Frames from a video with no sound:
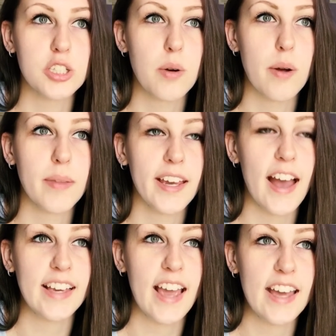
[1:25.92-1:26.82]
so I'm like,
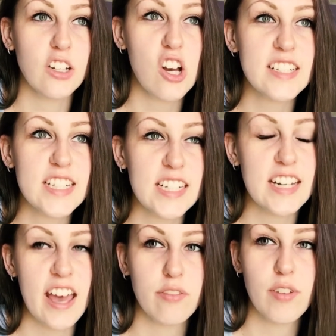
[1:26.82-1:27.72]
I cannot D
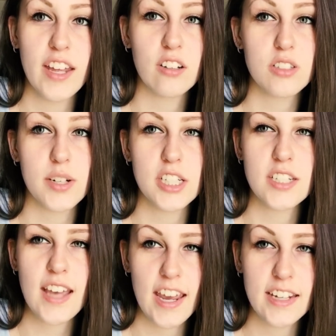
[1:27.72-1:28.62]
N F, and also I
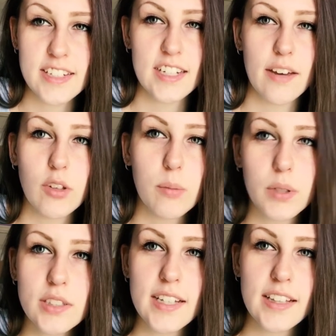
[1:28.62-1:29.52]
just hate D N F ing
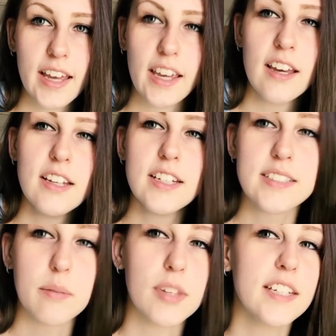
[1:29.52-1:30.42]
books. It like,
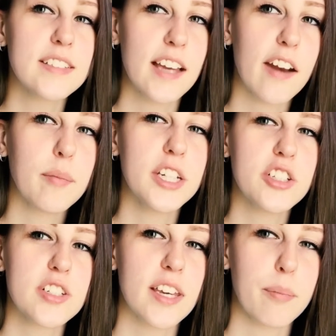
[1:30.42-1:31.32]
something inside of me
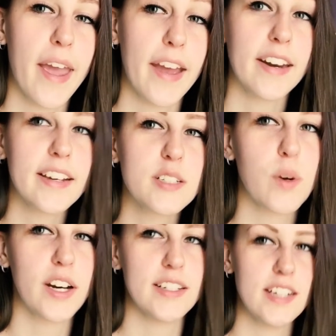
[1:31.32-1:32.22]
just like panics
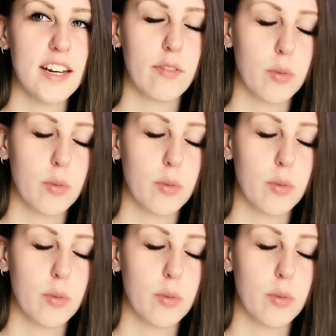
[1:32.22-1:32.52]
when I D N F